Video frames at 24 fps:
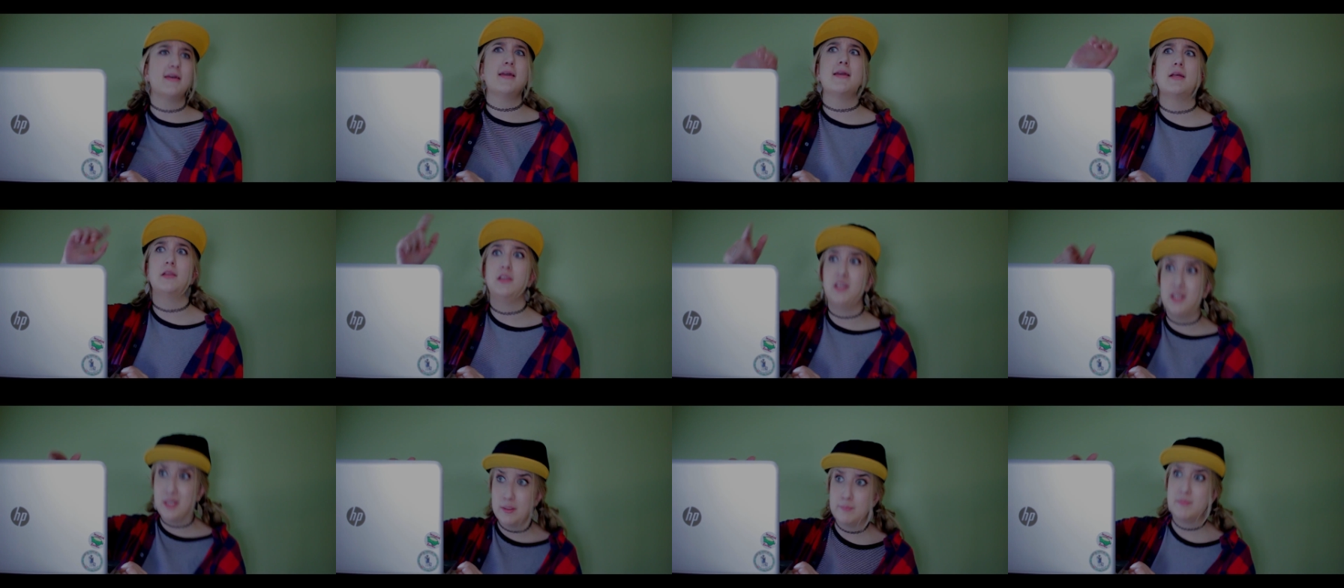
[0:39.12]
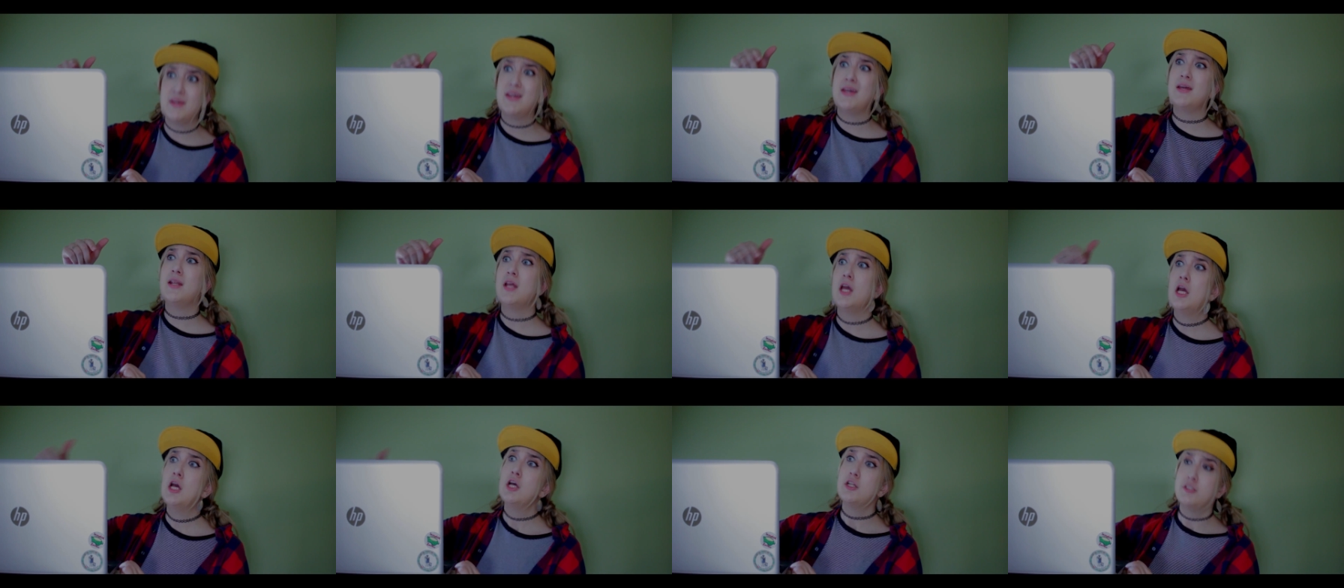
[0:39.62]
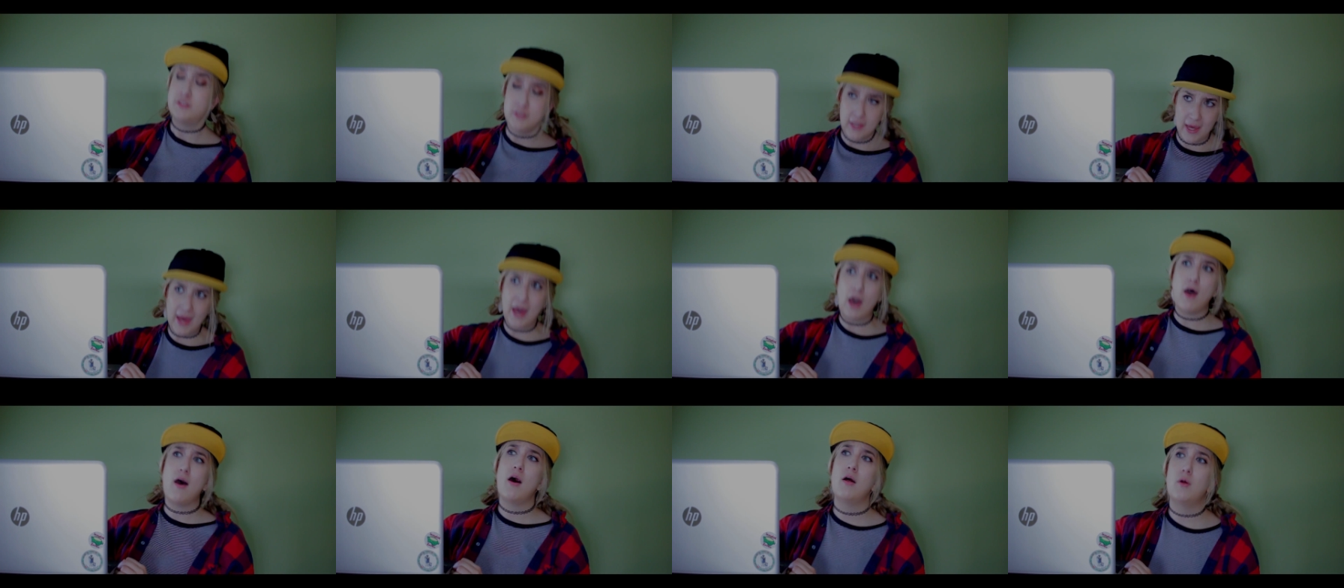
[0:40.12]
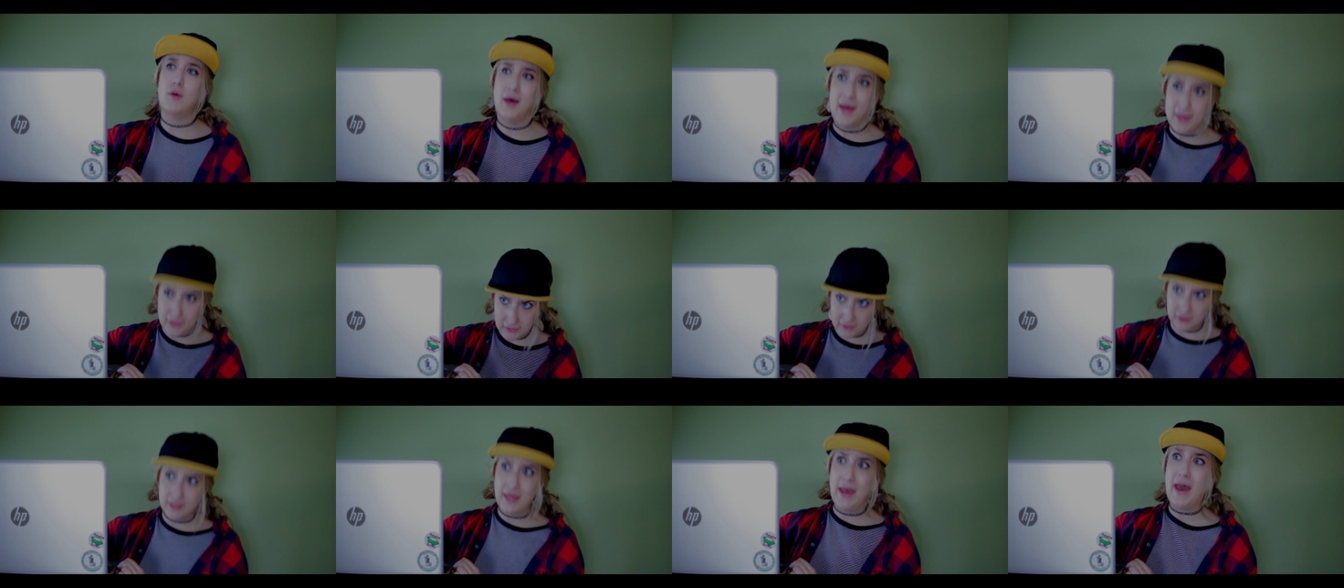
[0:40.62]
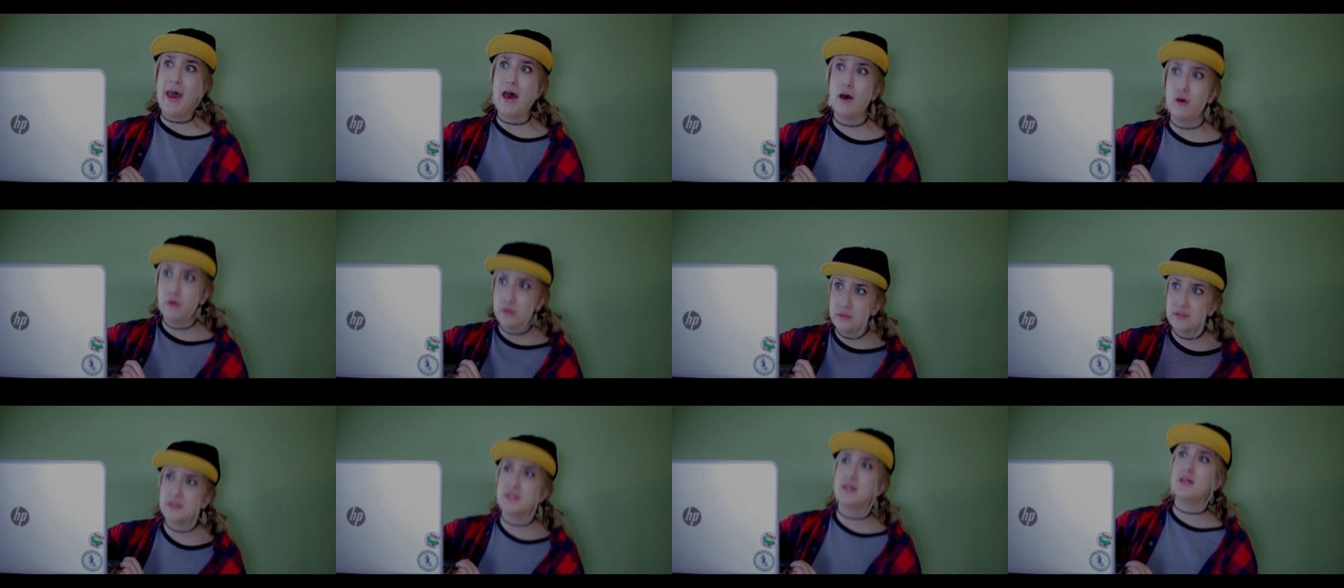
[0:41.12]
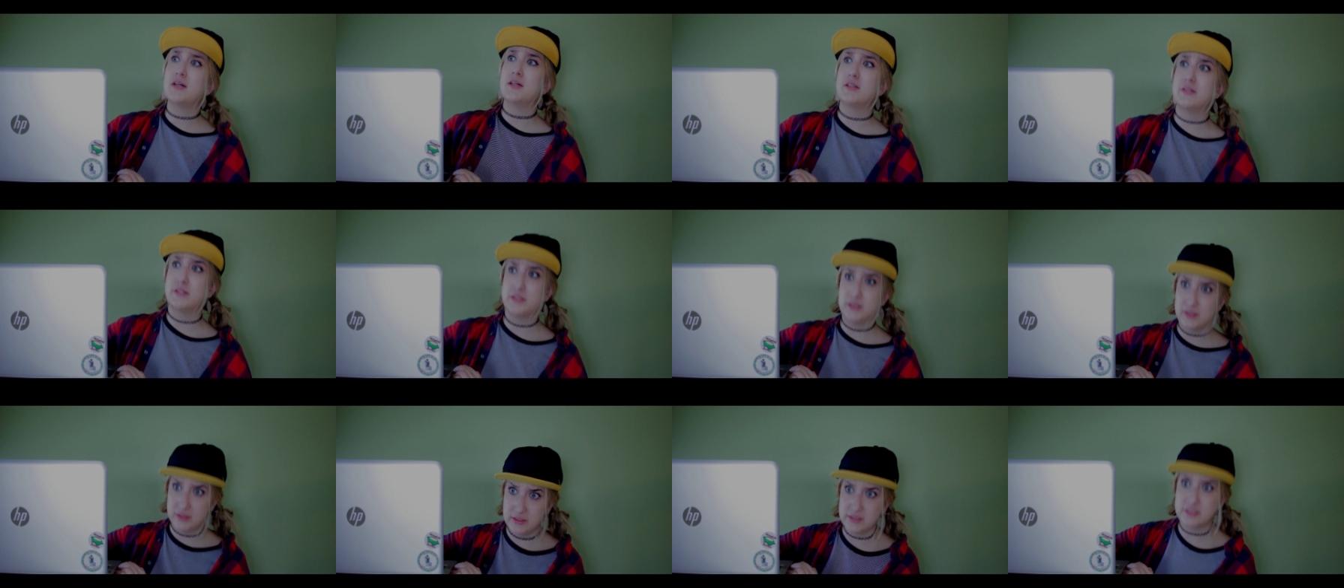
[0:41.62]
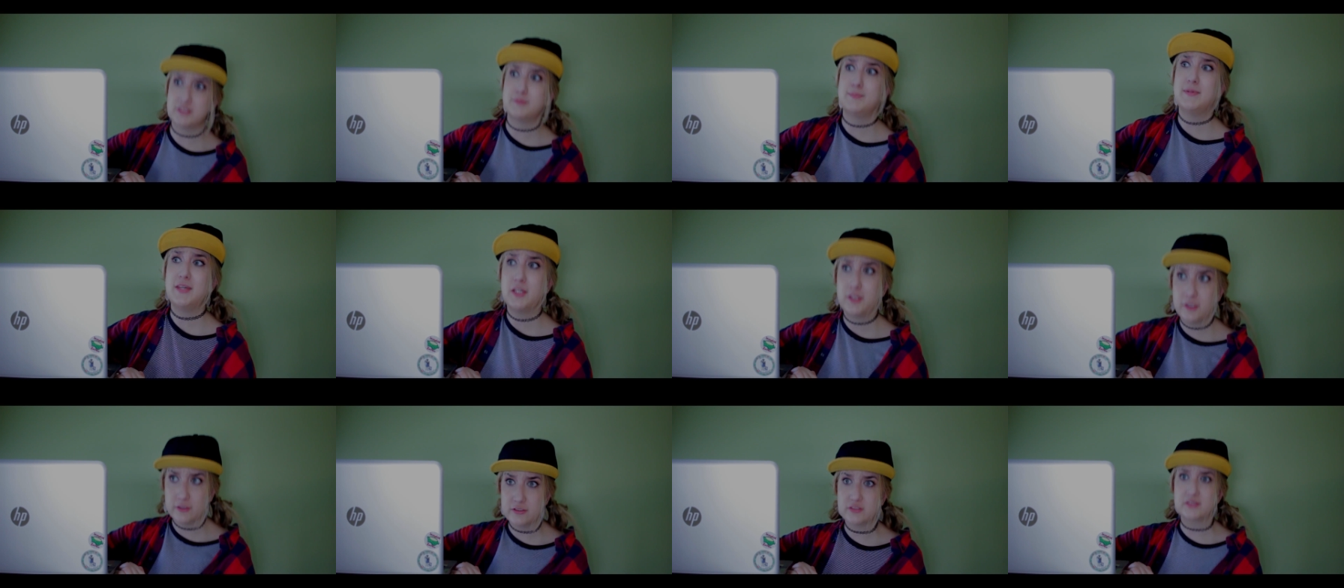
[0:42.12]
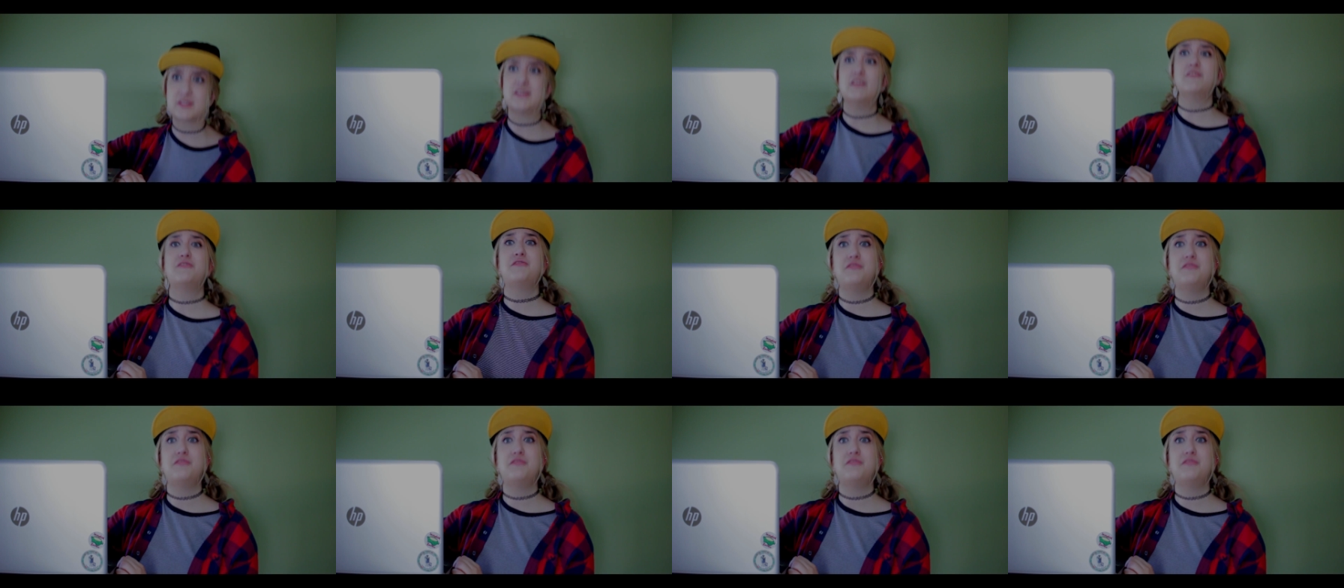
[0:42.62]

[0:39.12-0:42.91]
a limit to how loud the, the speakers can